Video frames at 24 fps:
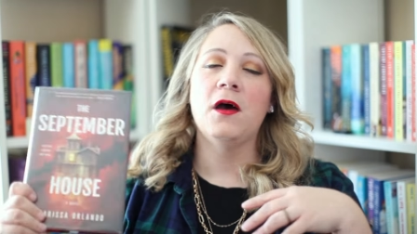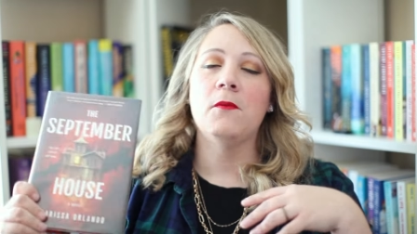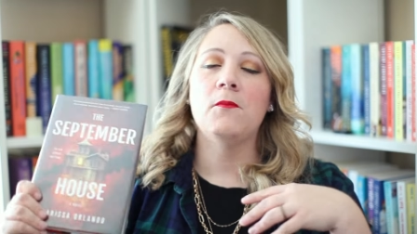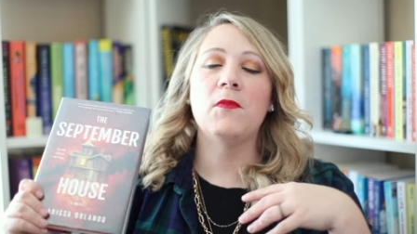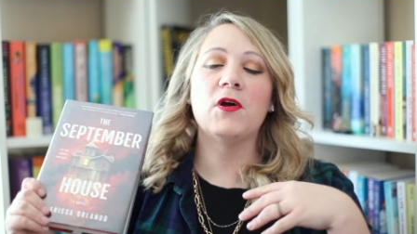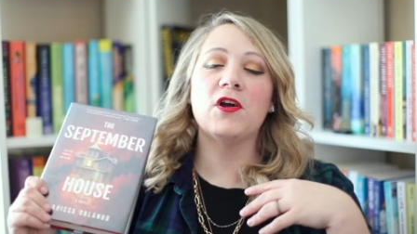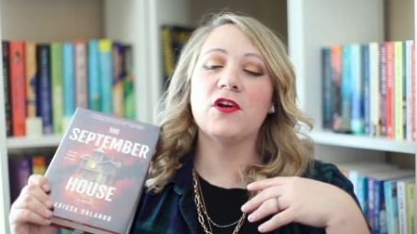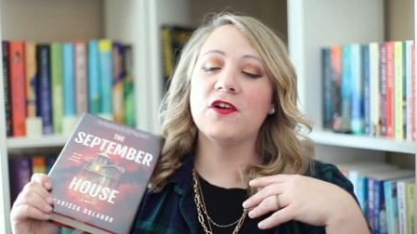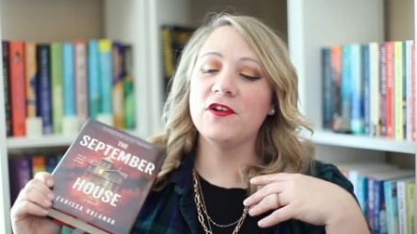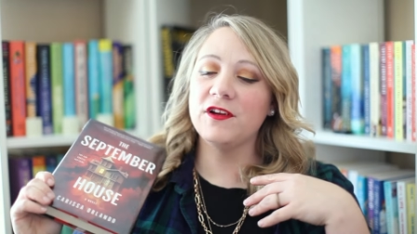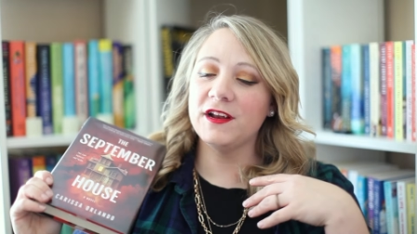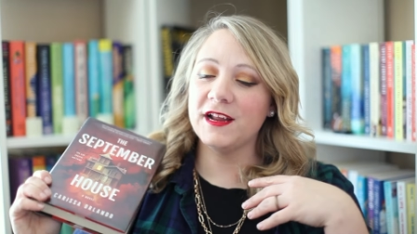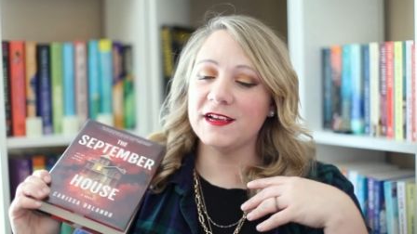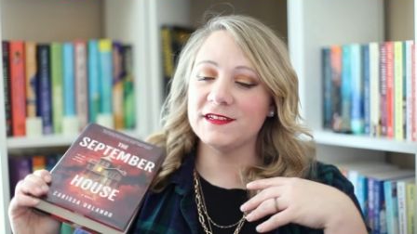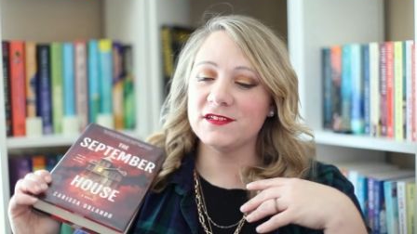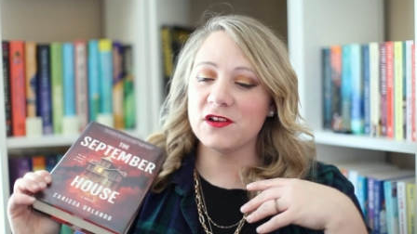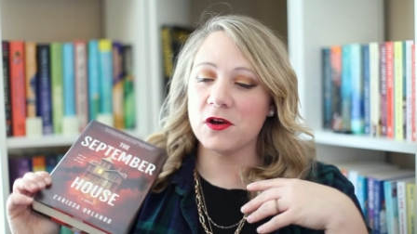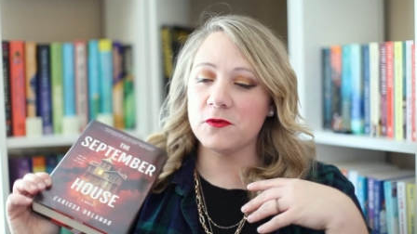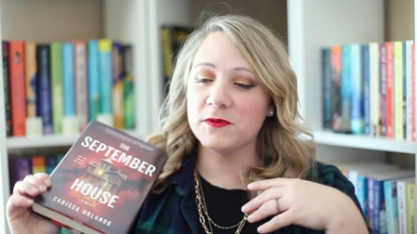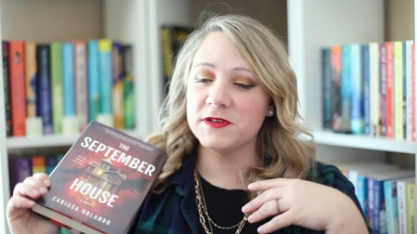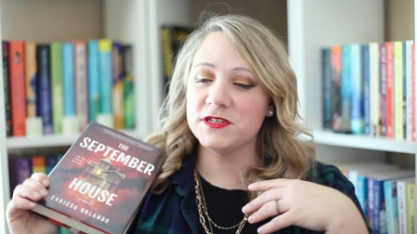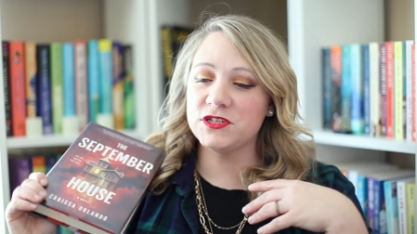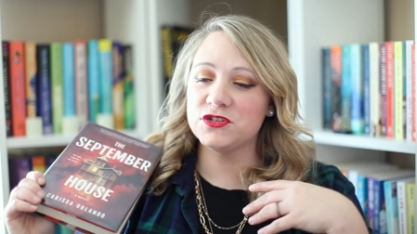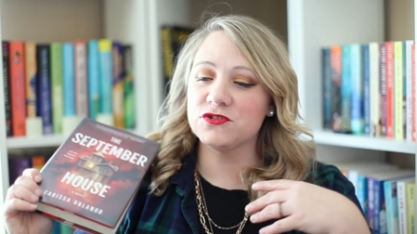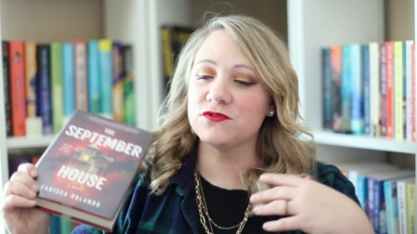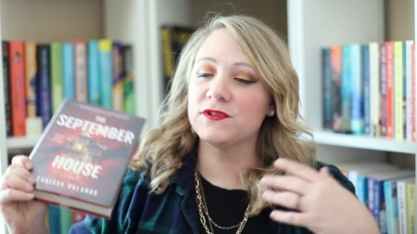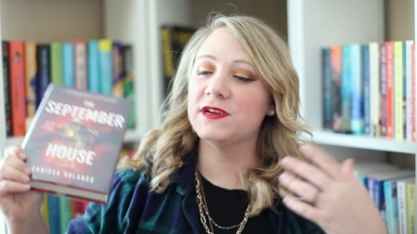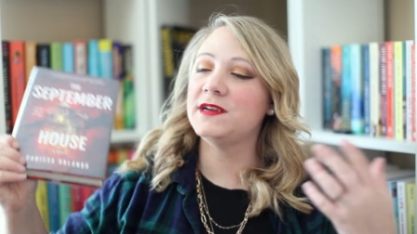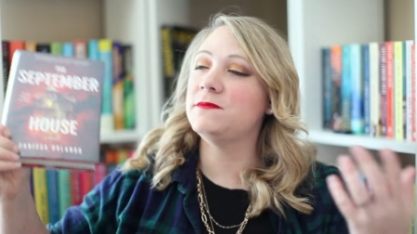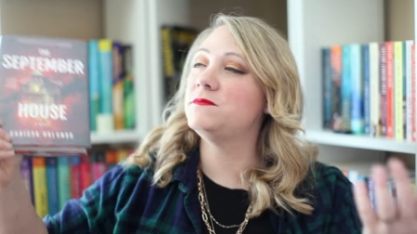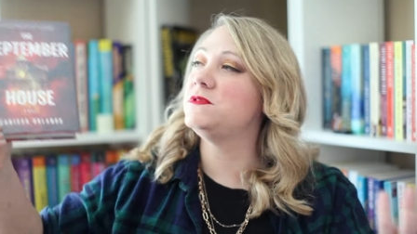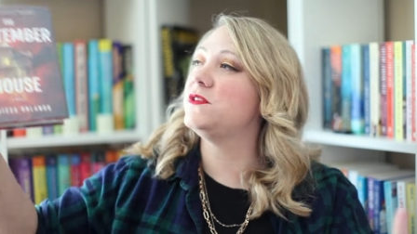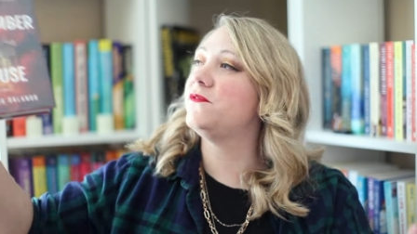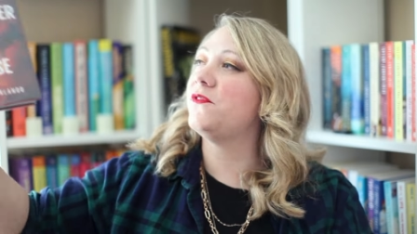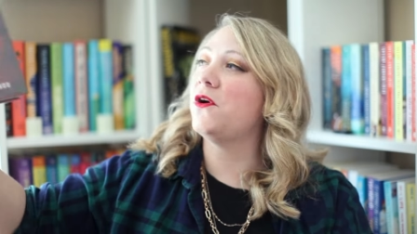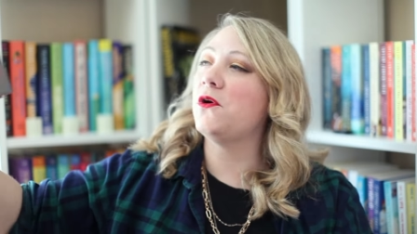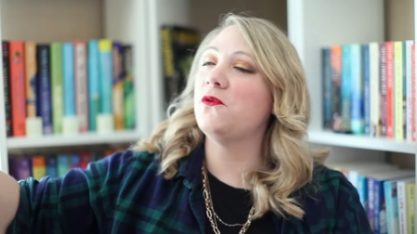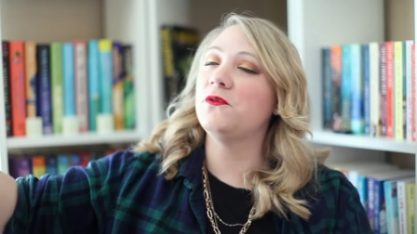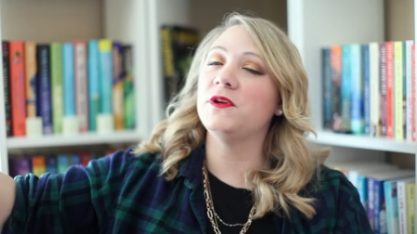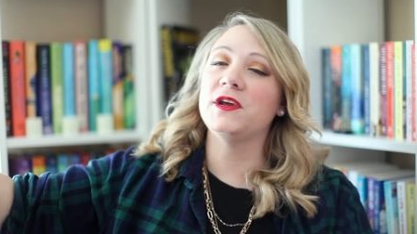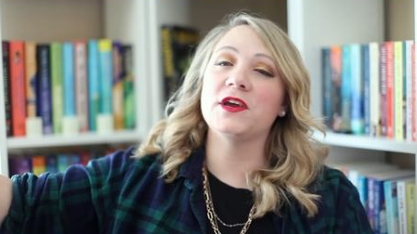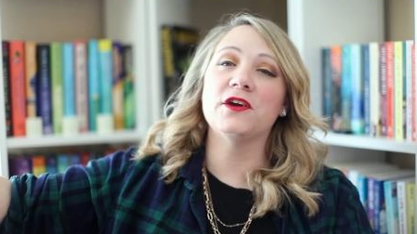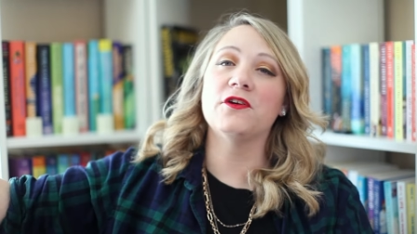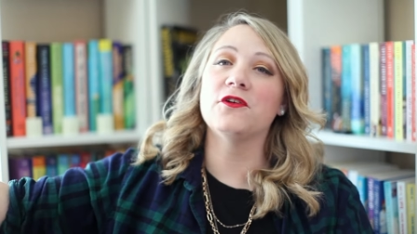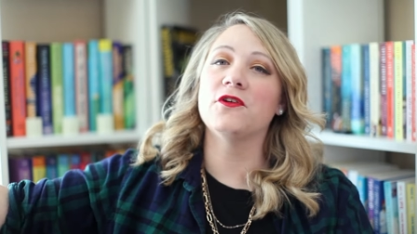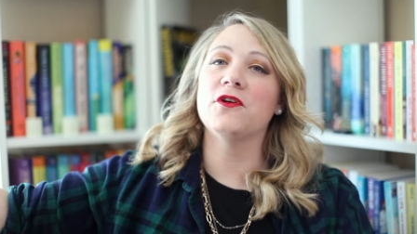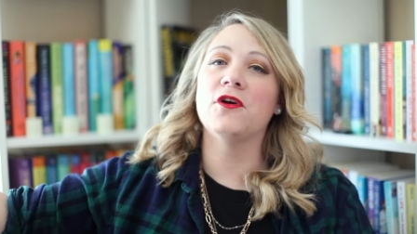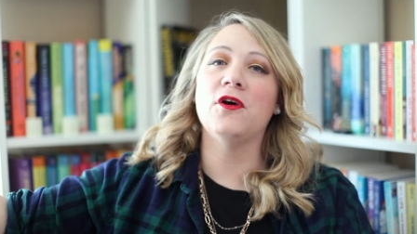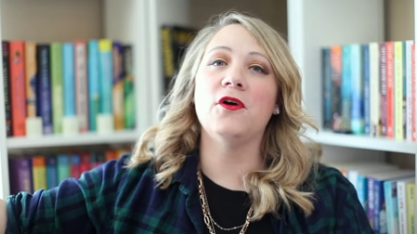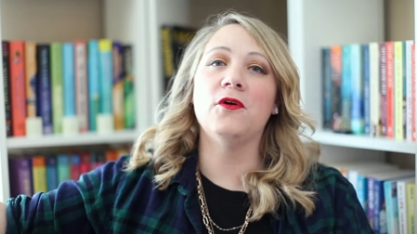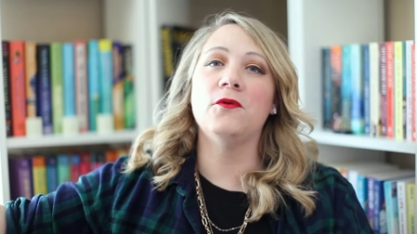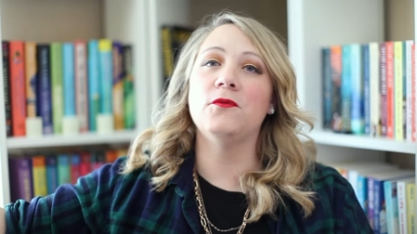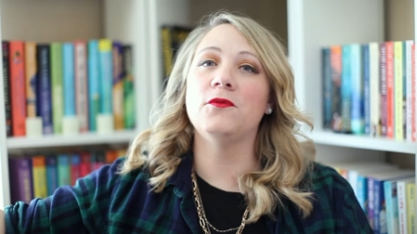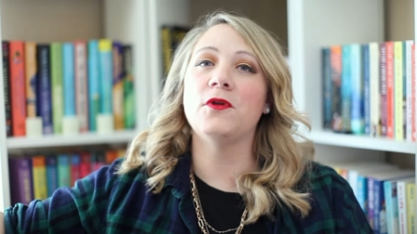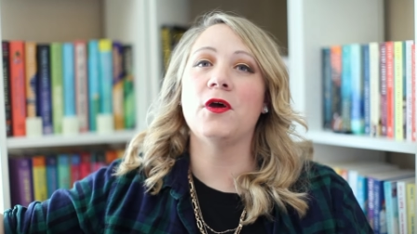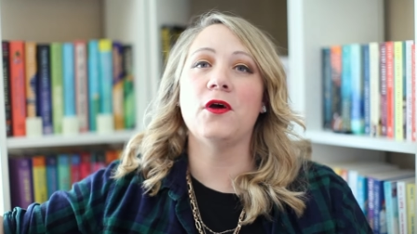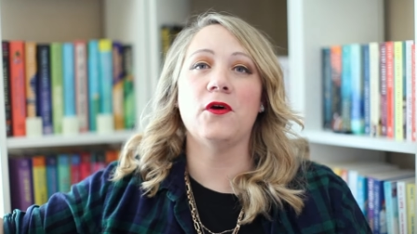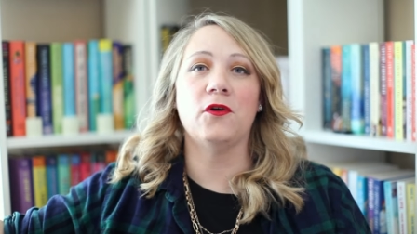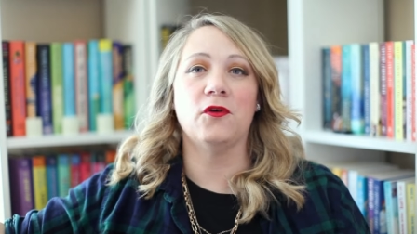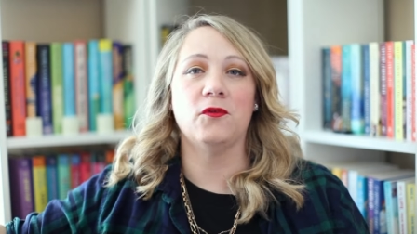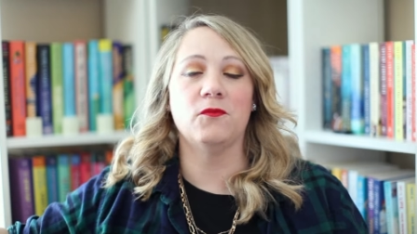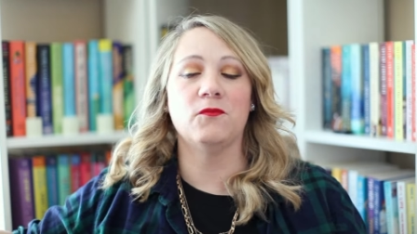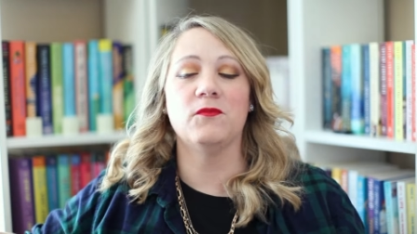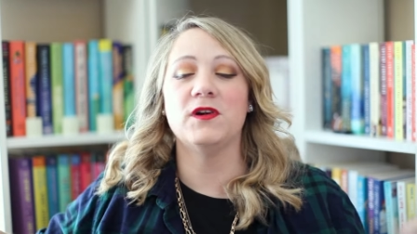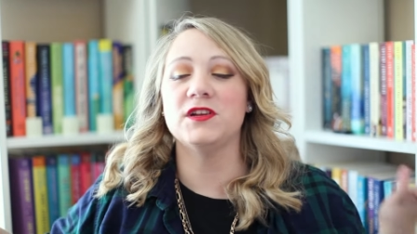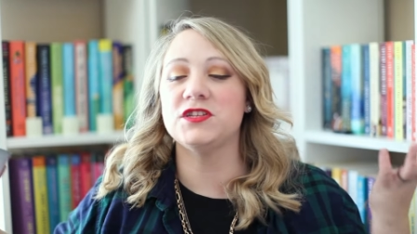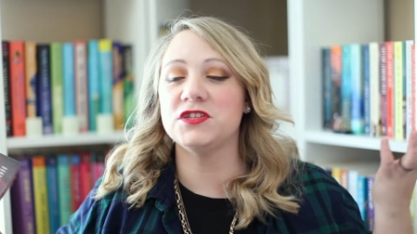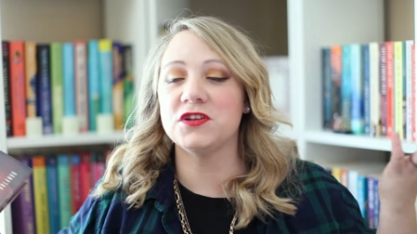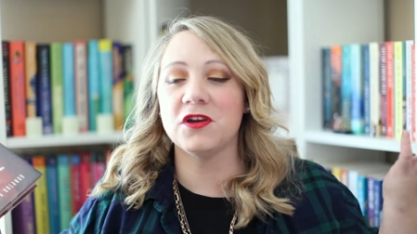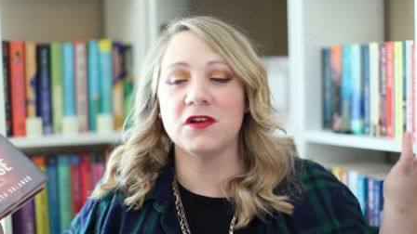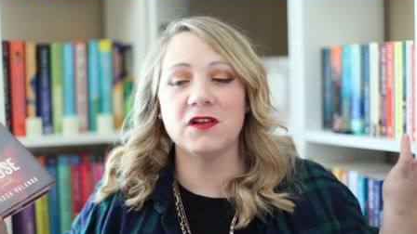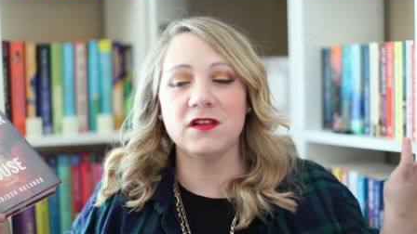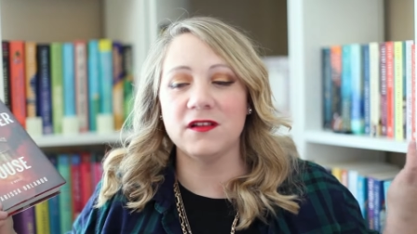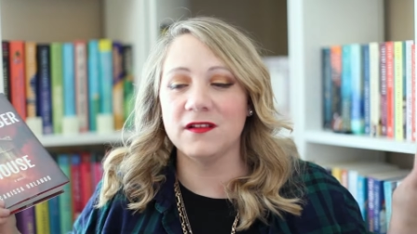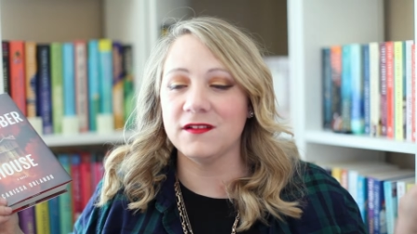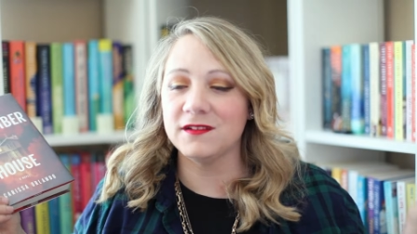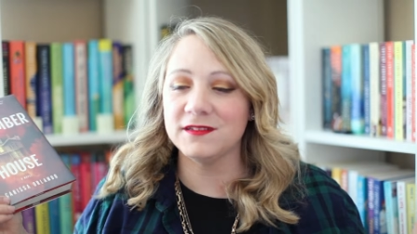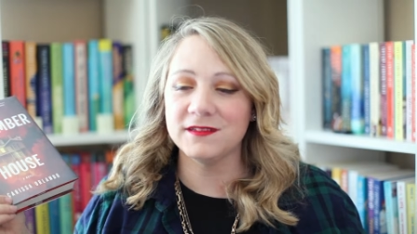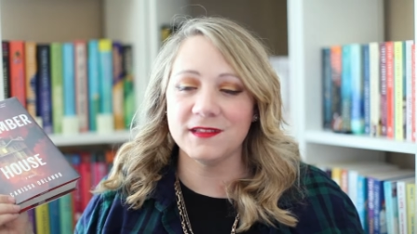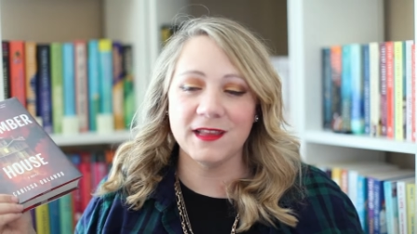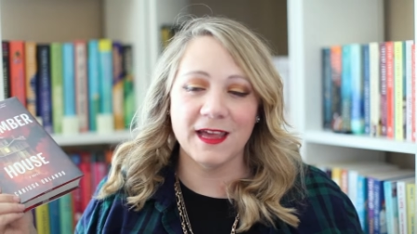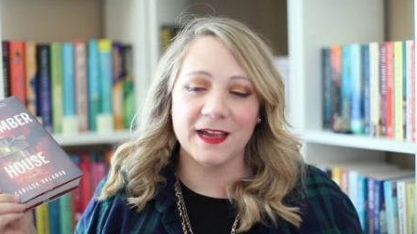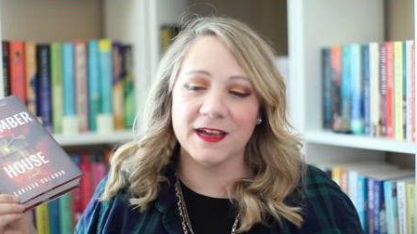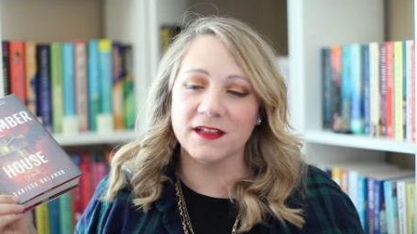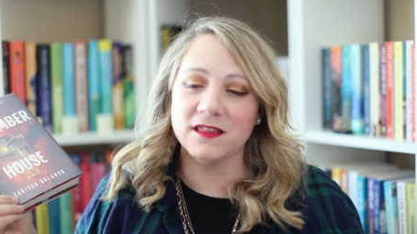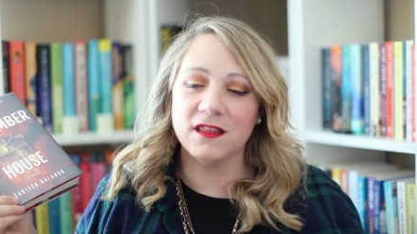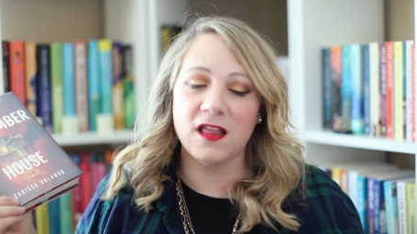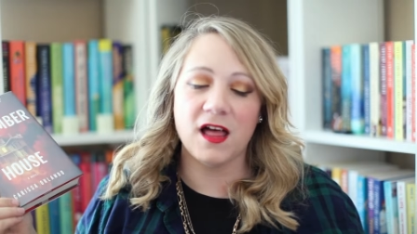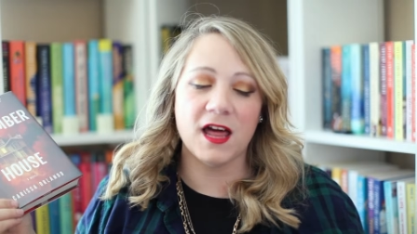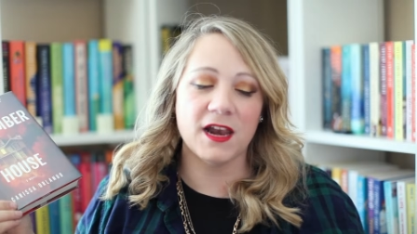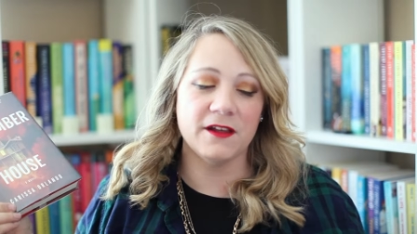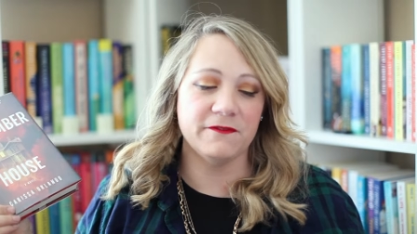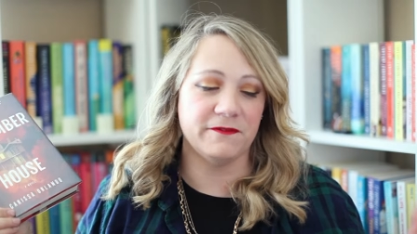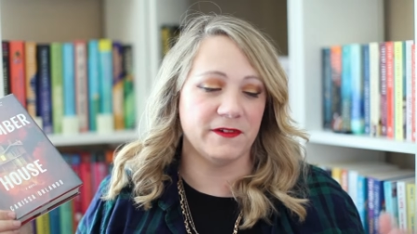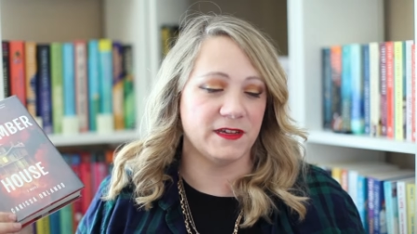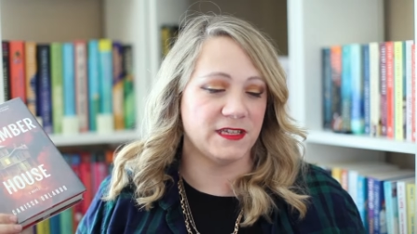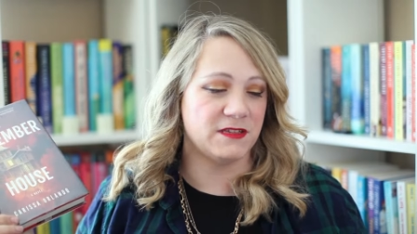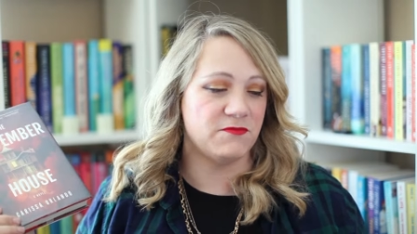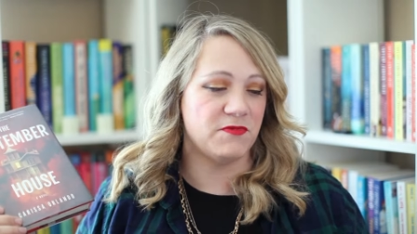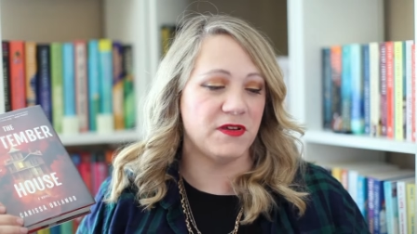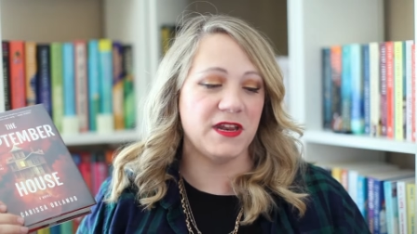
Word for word: Margaret has always dreamed of owning her own home, much like a lot of us,